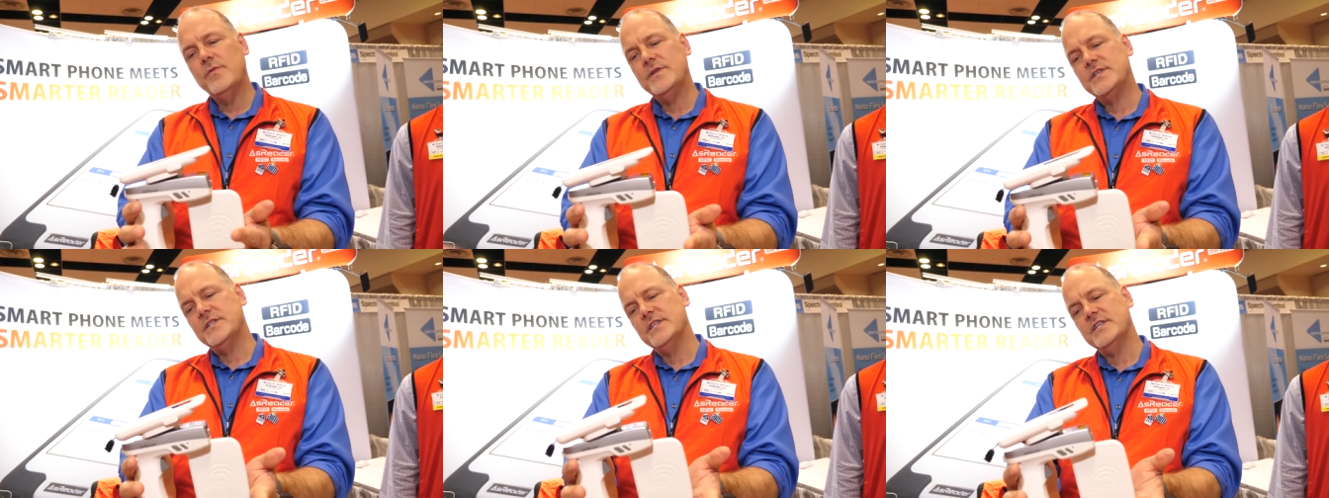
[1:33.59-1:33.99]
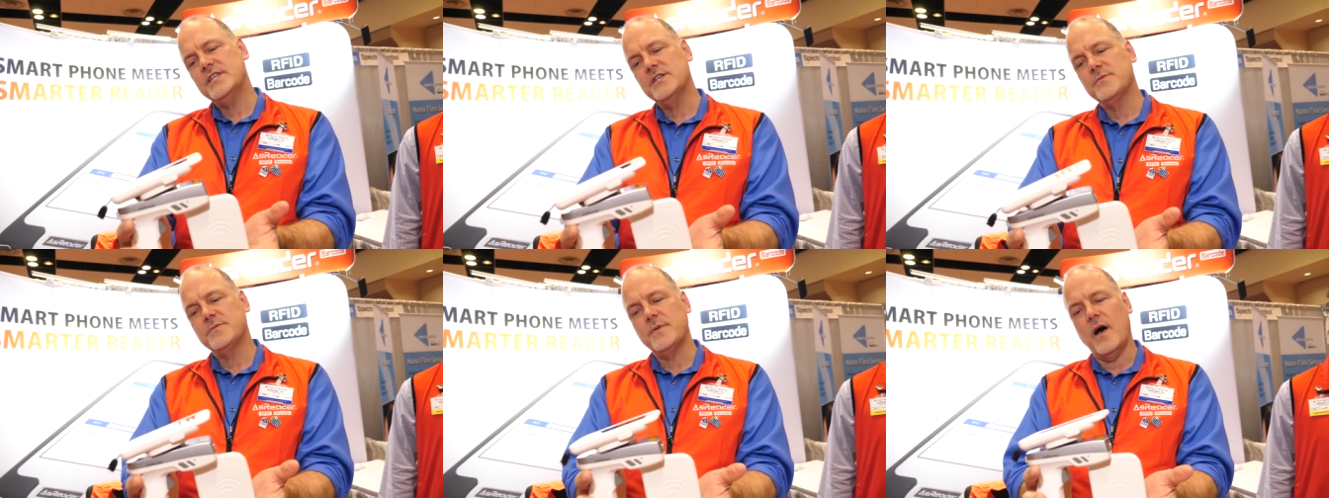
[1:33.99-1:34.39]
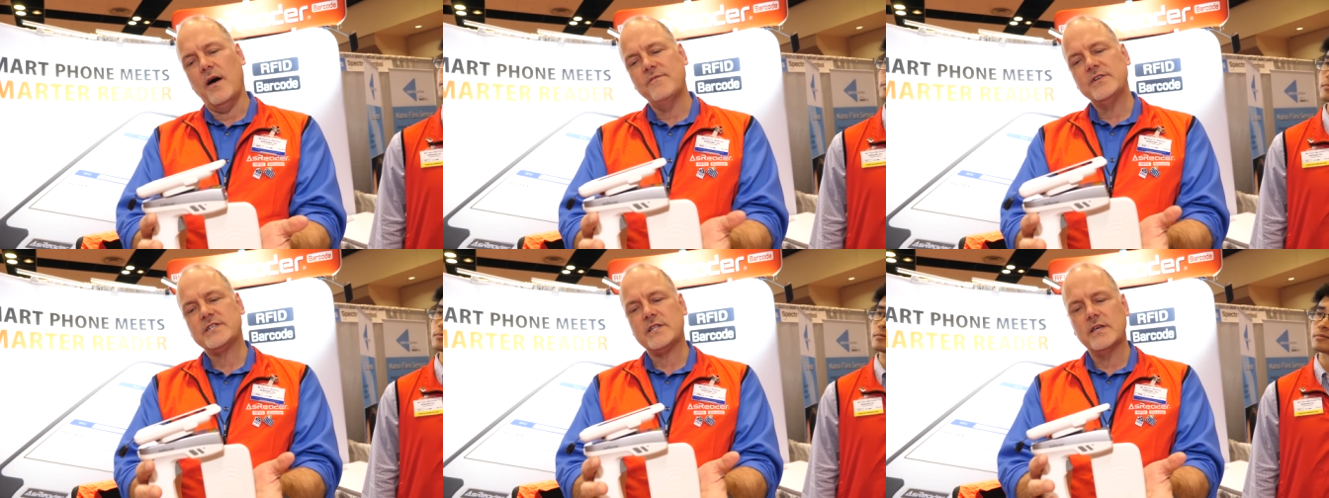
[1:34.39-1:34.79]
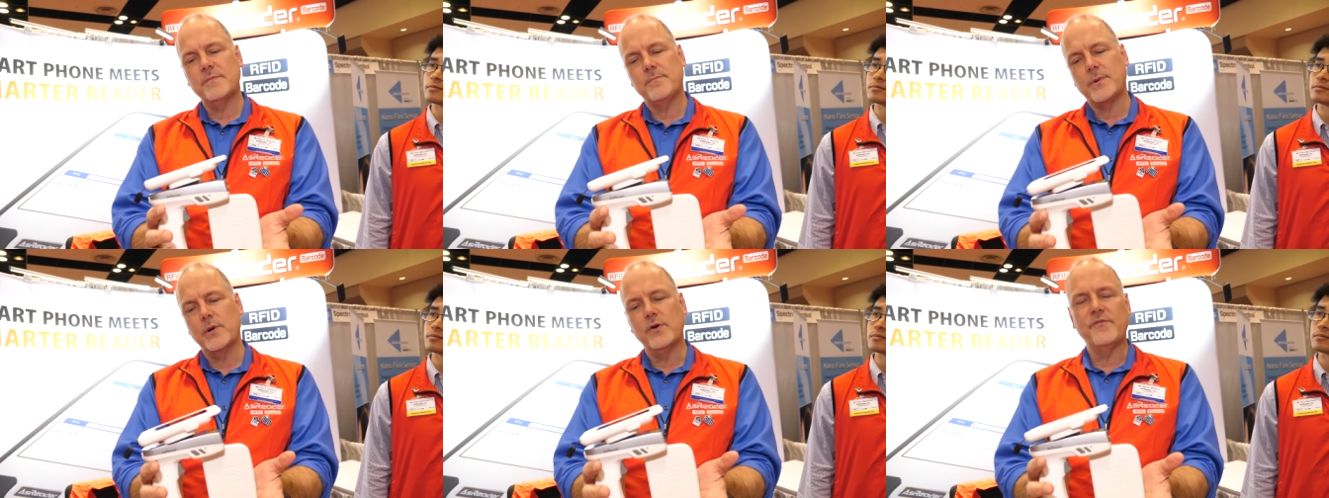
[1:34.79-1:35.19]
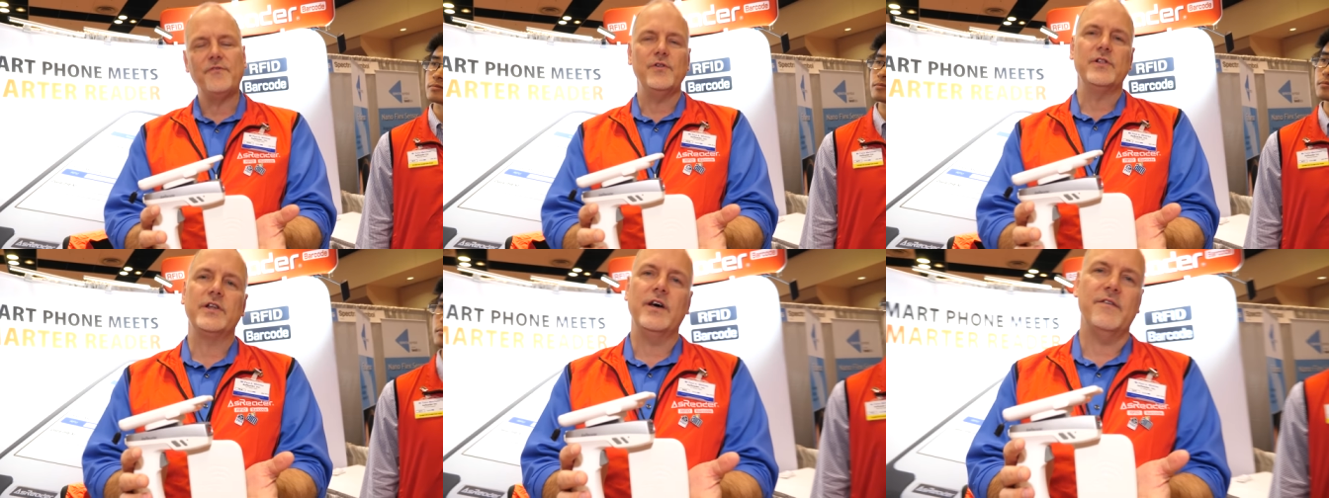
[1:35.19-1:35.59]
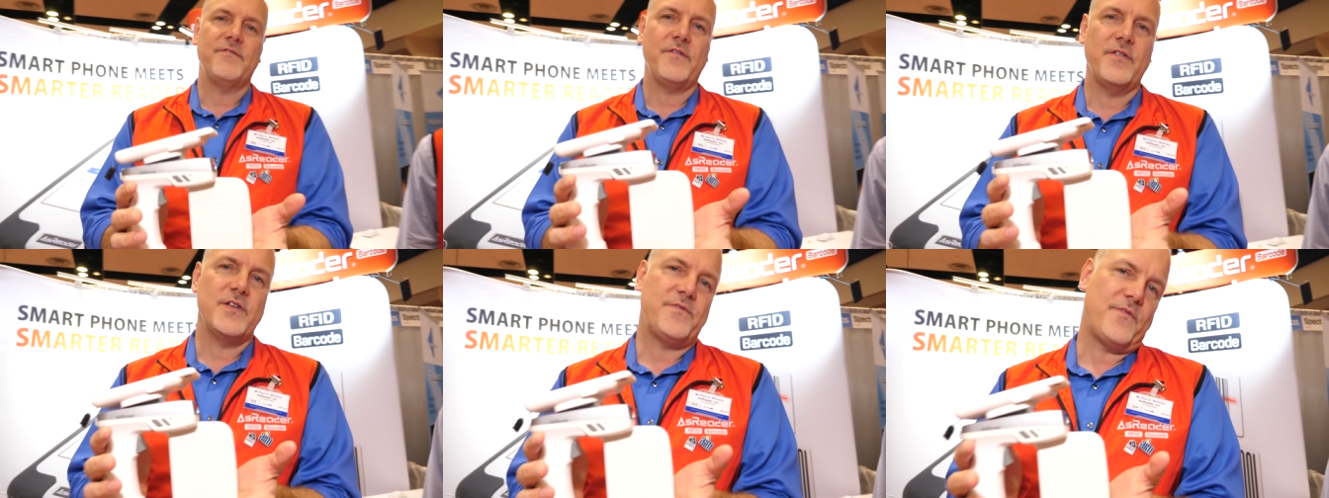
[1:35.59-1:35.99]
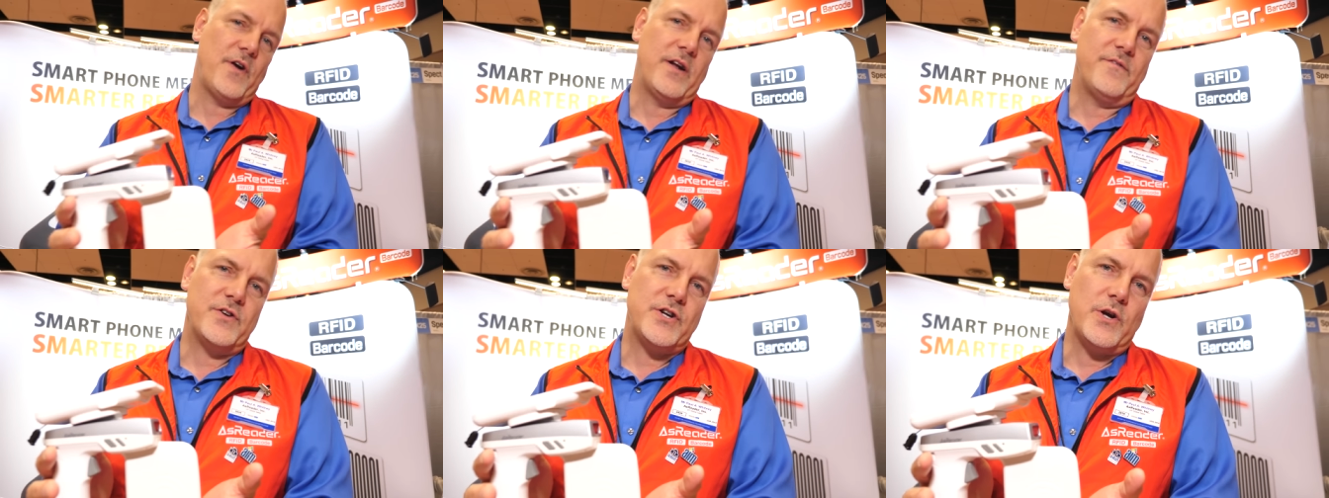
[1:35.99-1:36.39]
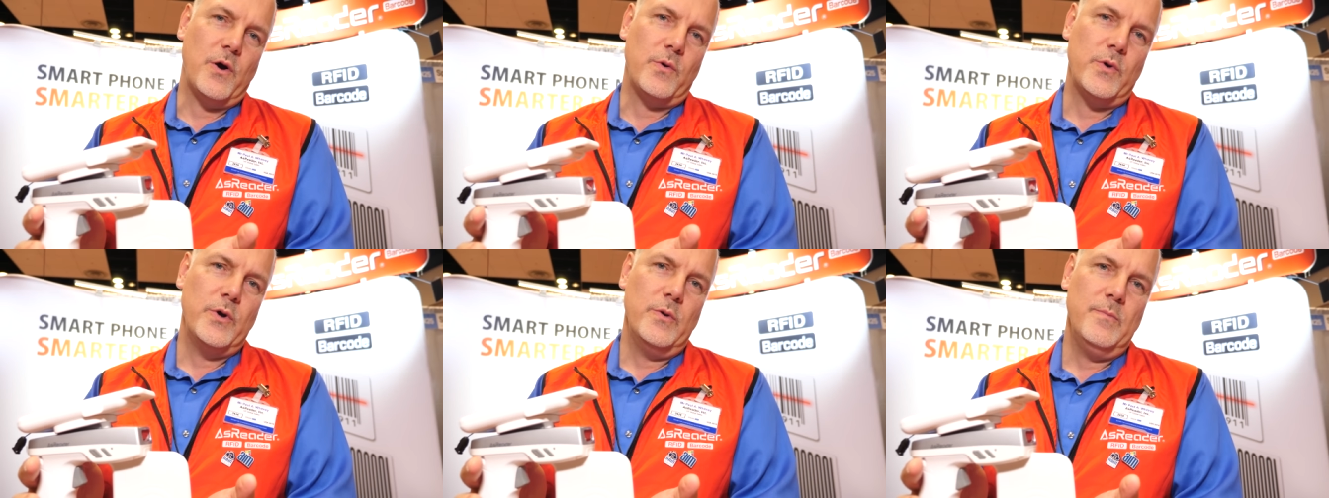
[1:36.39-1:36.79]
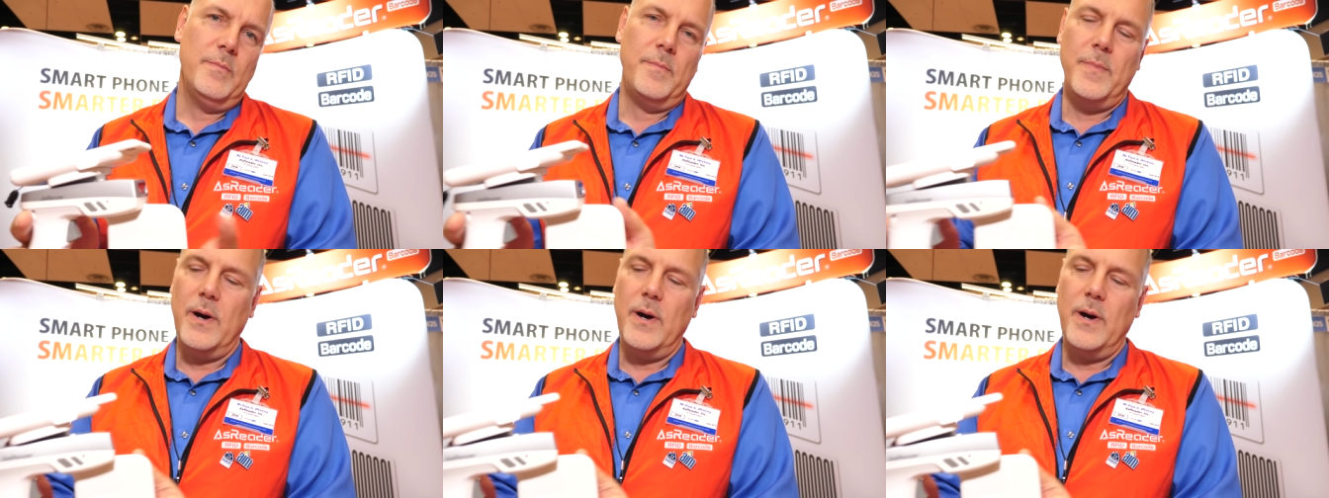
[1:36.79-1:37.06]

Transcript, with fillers: this this is obviously beautiful enough for the front of a showroom,